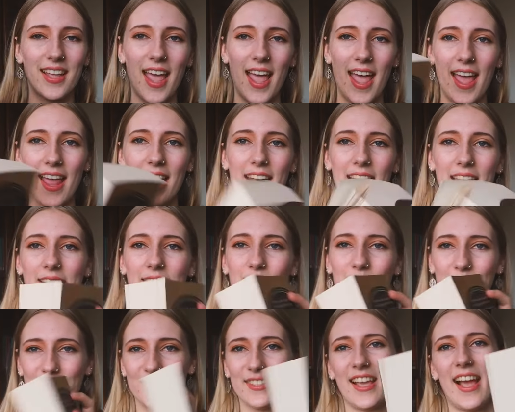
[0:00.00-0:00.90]
And it
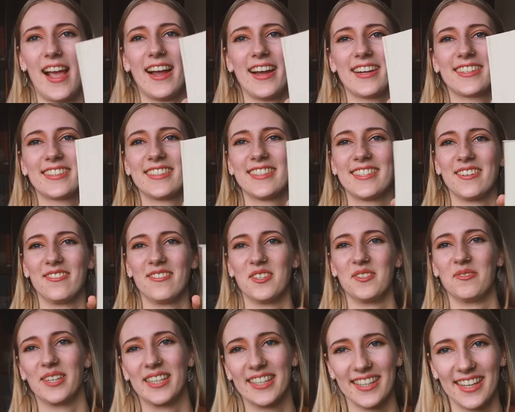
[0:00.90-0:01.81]
was actually so
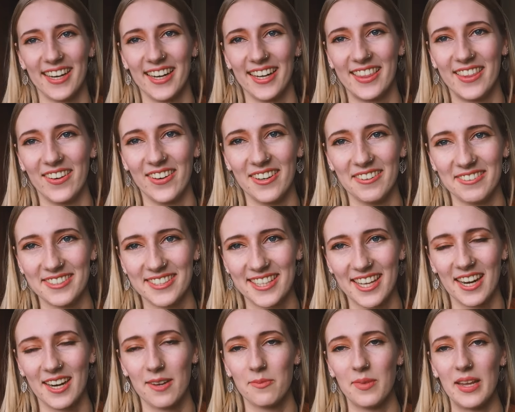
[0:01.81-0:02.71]
much bigger than I thought it was
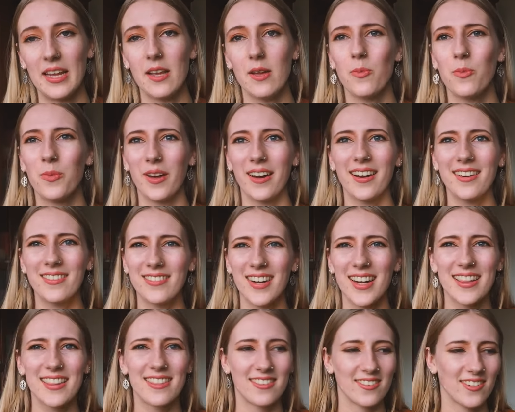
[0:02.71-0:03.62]
going to be, but I
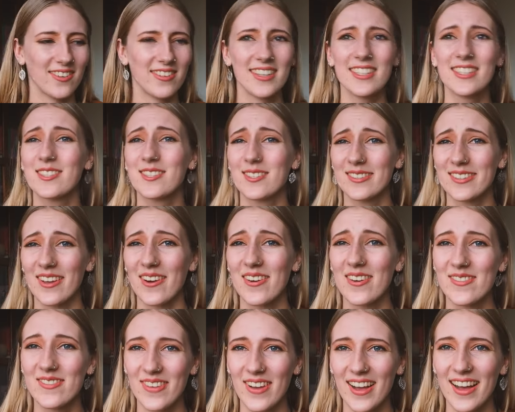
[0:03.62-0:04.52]
read through it
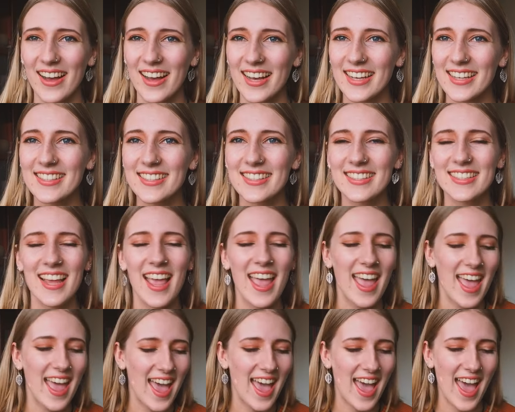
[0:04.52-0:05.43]
so fast
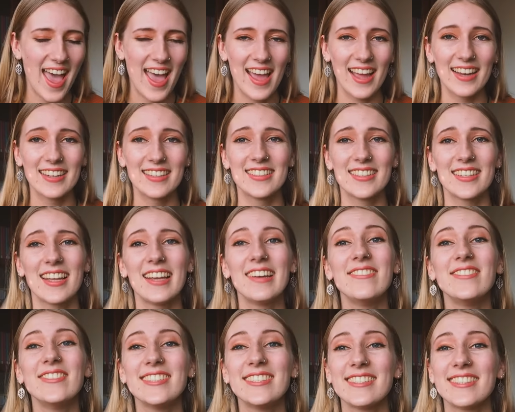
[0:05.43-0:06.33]
and
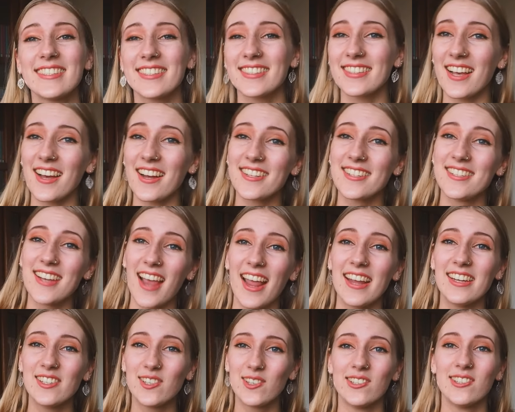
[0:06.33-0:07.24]
it was such
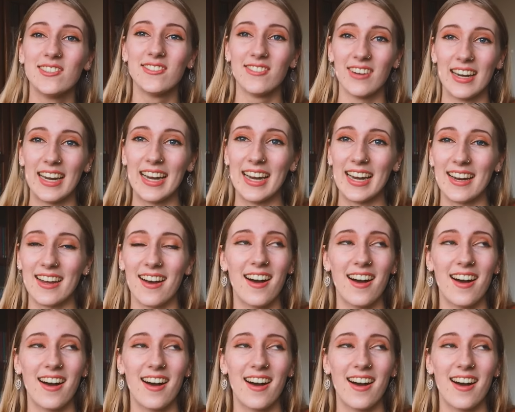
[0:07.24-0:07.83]
a good read.